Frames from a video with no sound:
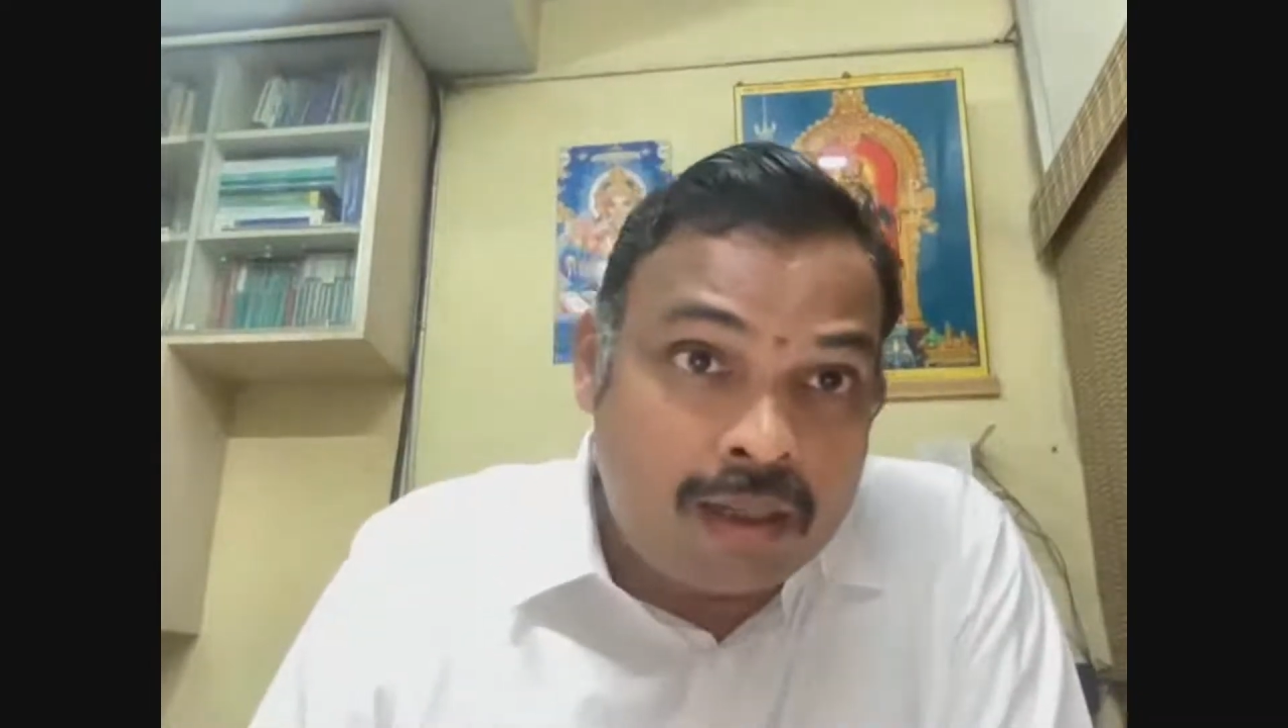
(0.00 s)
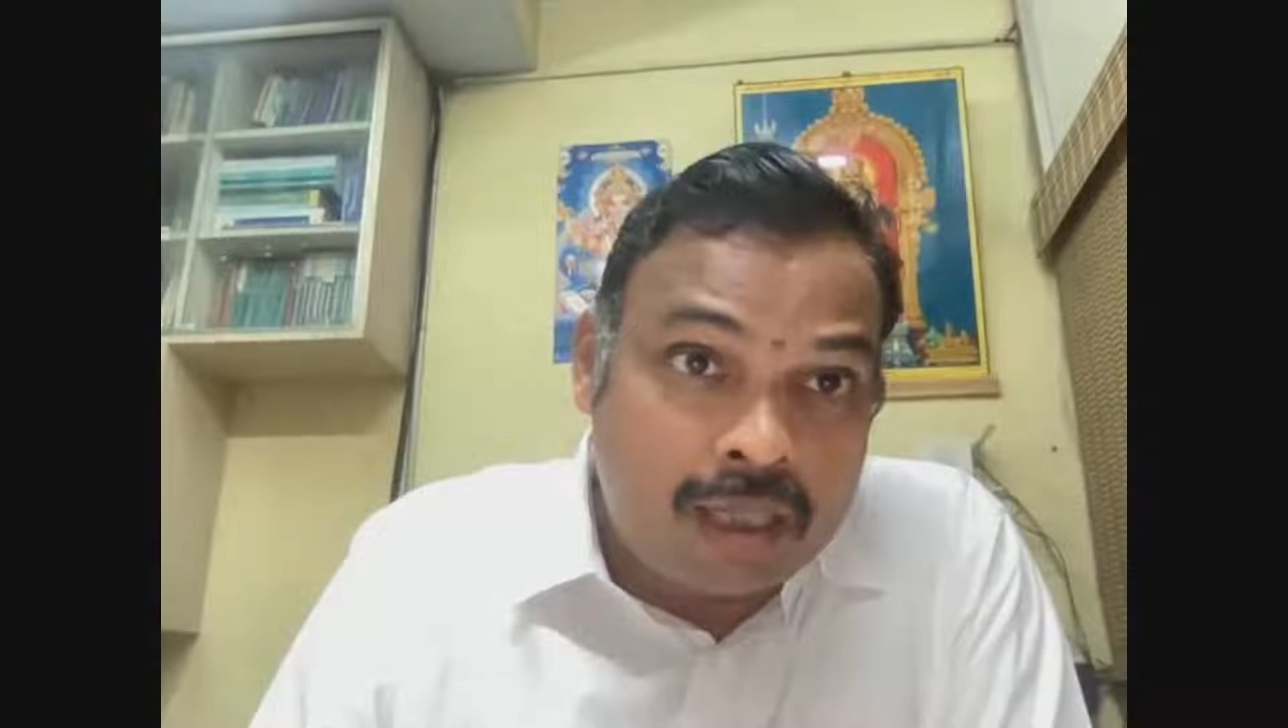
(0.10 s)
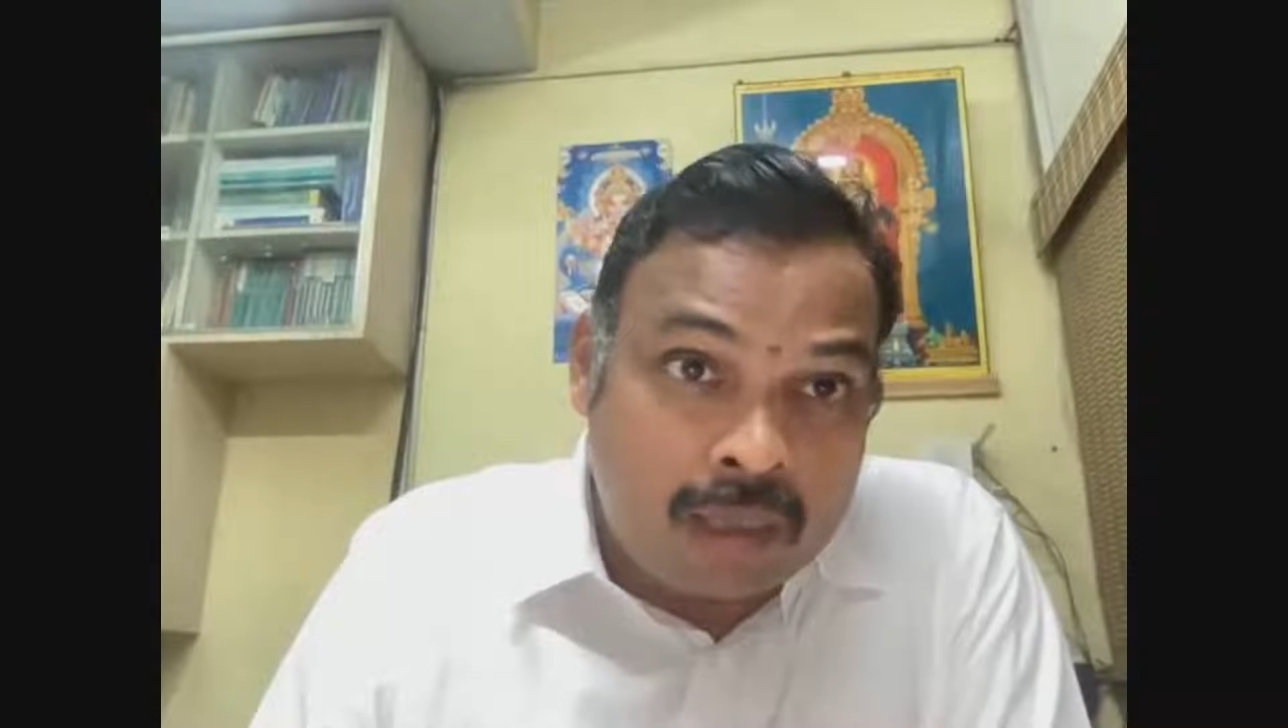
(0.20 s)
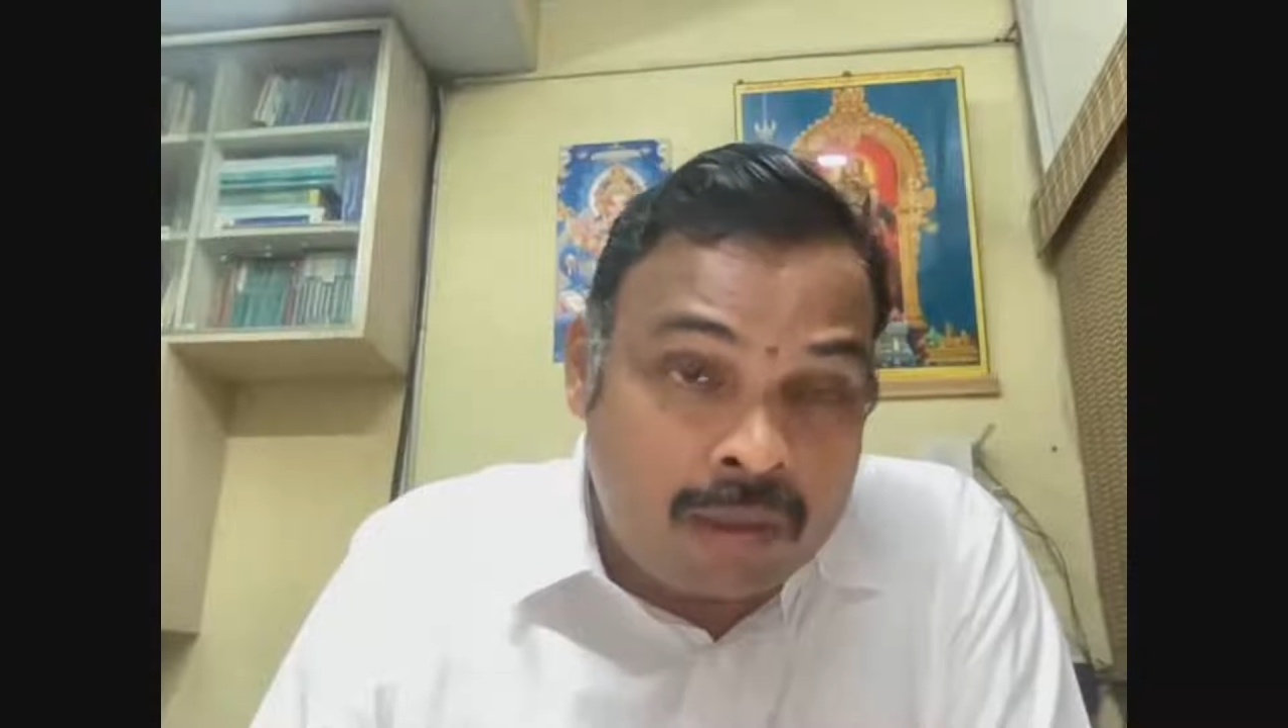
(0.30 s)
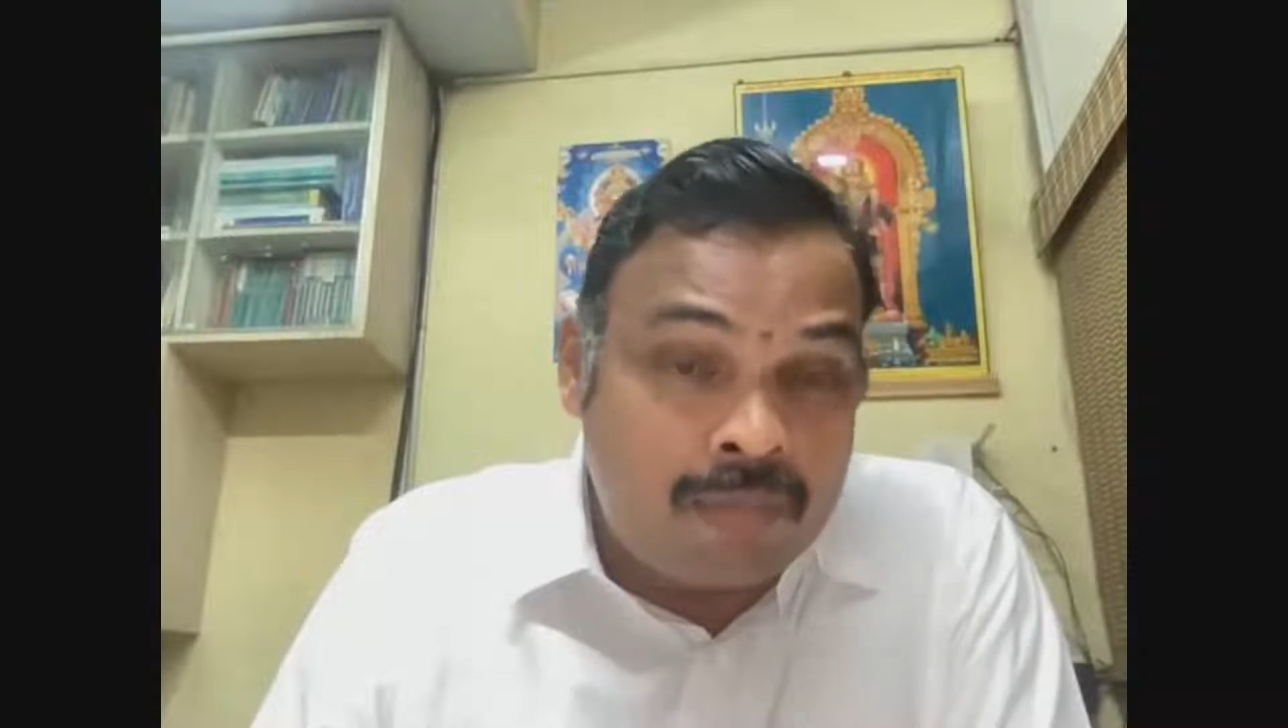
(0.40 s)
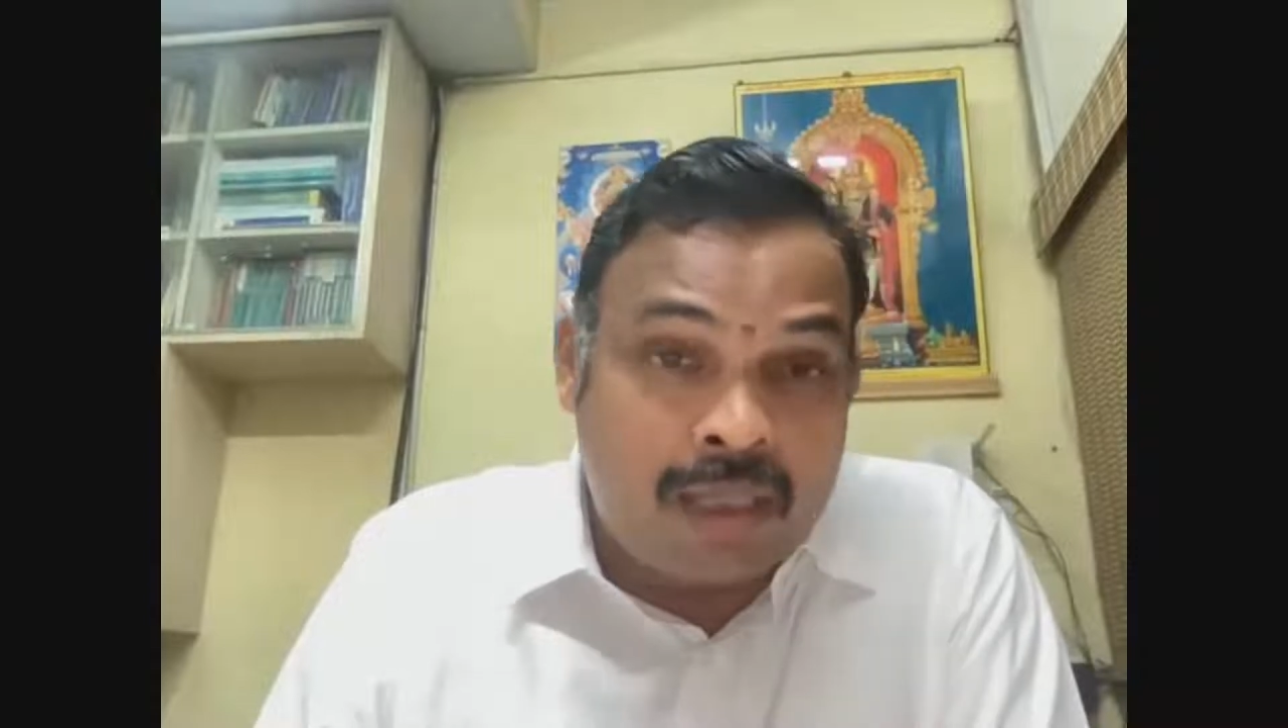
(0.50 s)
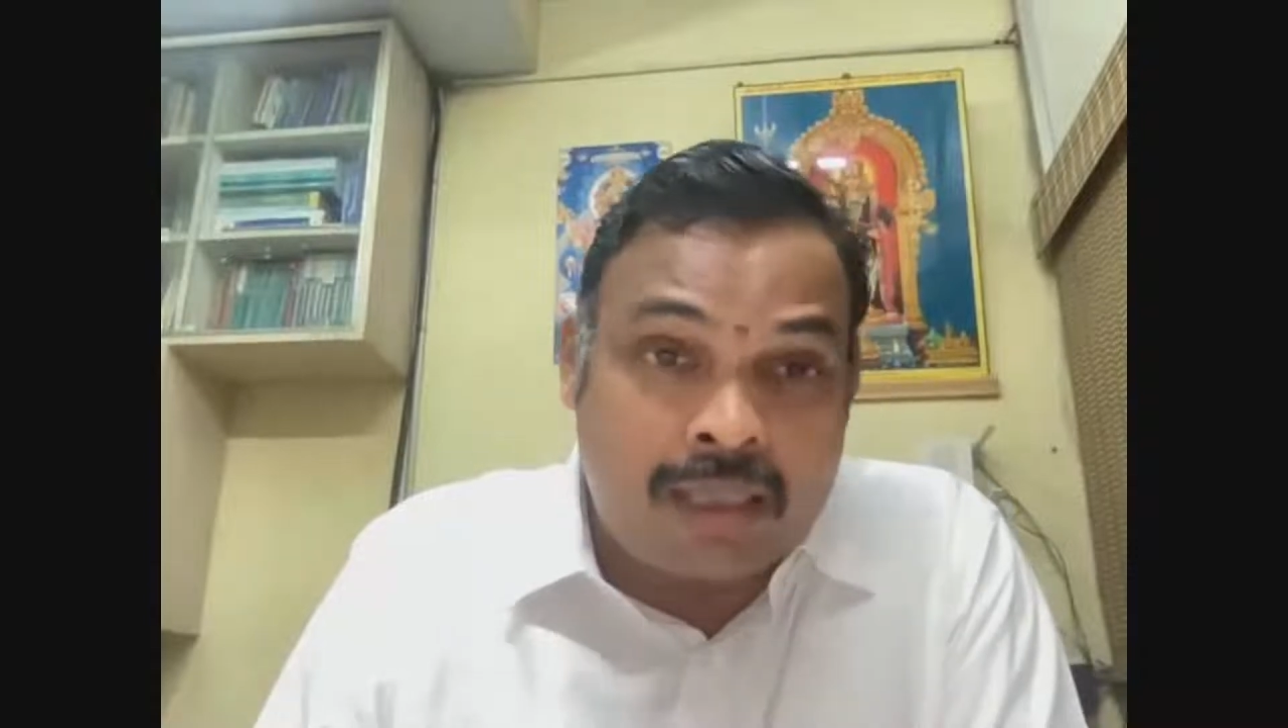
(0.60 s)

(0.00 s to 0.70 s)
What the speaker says: remember,